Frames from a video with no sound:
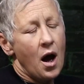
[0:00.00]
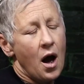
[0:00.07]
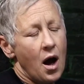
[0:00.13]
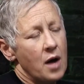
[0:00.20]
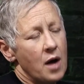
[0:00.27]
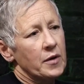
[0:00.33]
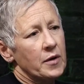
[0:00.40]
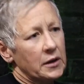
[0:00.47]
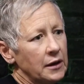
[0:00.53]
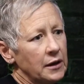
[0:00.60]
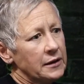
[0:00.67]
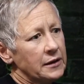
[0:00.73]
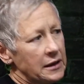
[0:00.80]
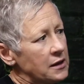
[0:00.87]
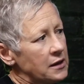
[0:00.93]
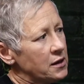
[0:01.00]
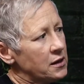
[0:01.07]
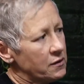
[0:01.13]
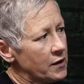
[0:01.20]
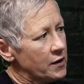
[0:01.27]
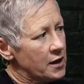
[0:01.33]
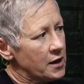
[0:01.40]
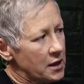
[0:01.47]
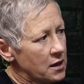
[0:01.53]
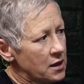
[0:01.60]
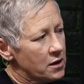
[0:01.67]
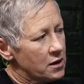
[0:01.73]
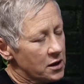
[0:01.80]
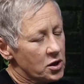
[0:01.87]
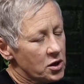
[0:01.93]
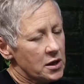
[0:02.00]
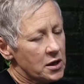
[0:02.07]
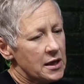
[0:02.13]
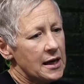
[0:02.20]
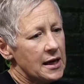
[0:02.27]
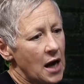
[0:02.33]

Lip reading: but cleanliness is very concerning,